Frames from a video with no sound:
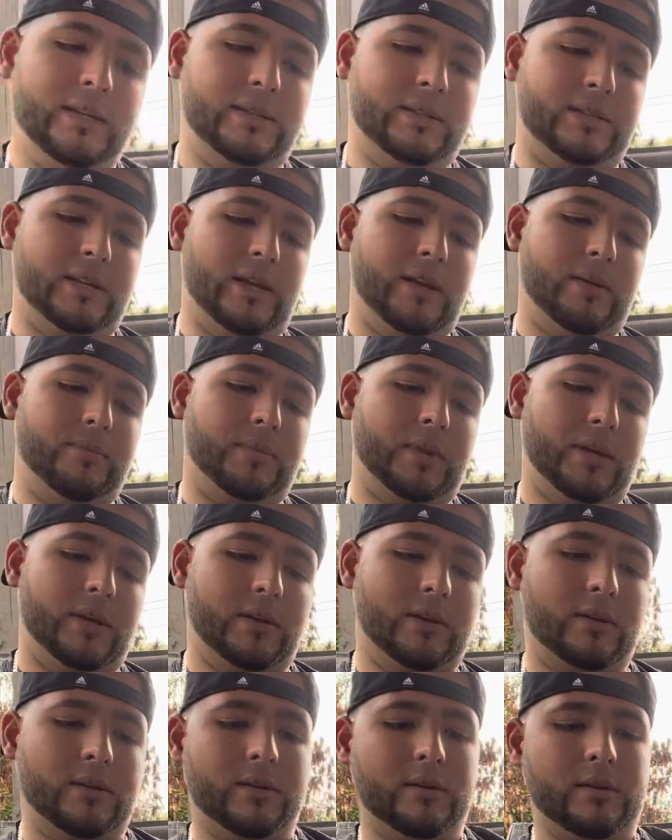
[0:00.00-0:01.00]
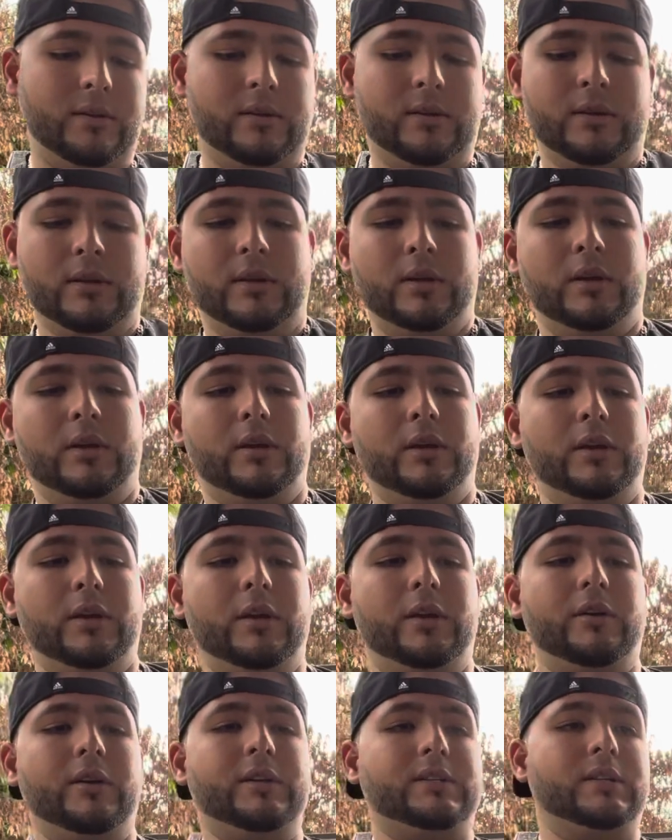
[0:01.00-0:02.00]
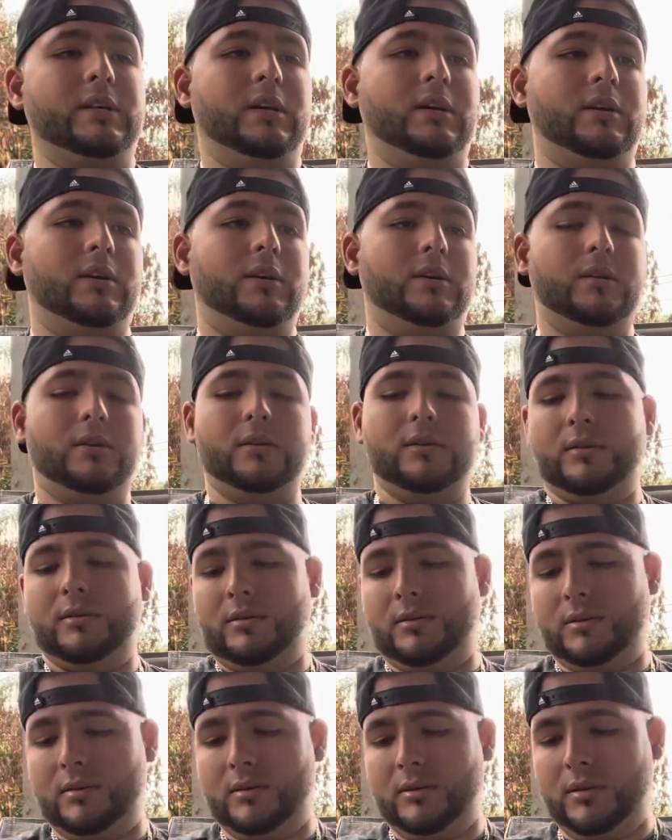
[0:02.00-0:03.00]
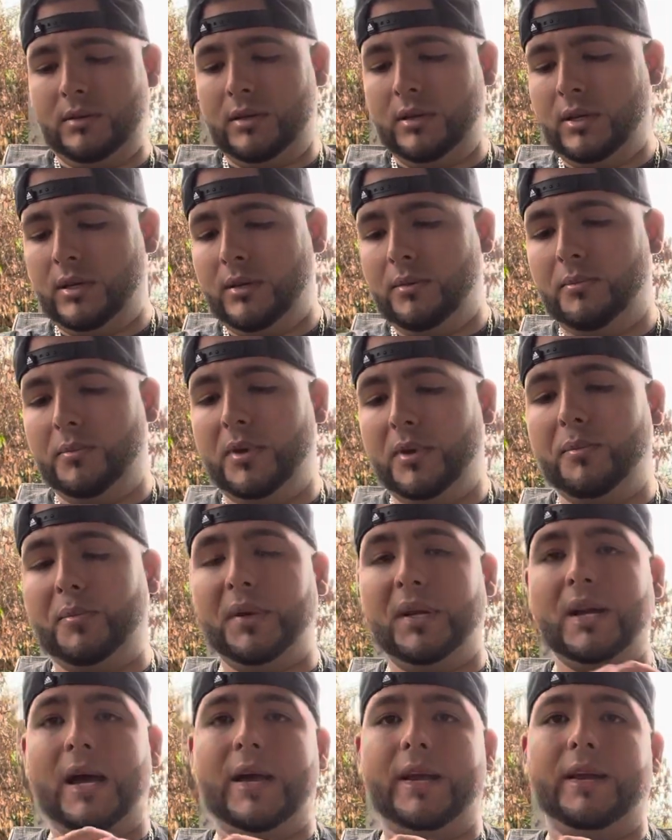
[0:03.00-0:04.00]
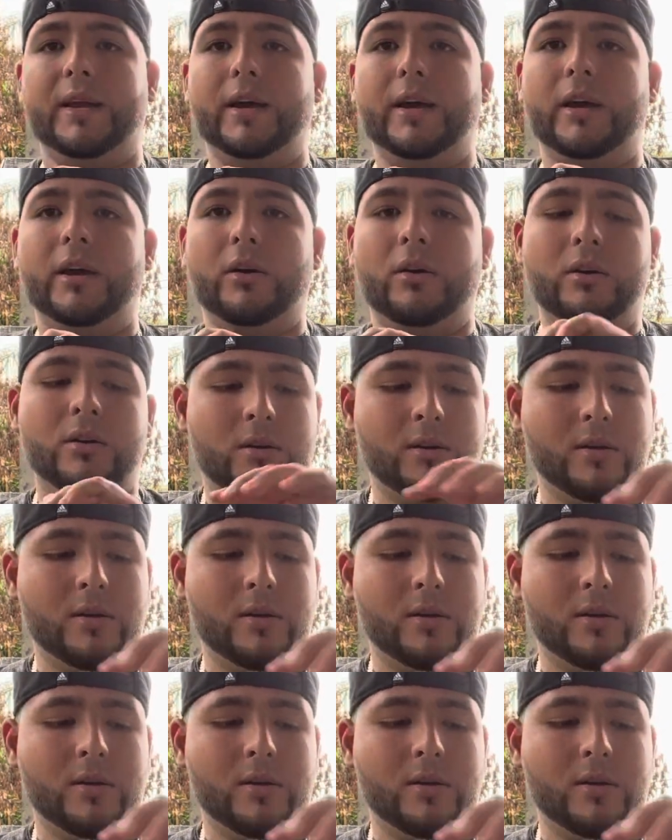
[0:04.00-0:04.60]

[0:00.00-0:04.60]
the same thing. Here is vp9L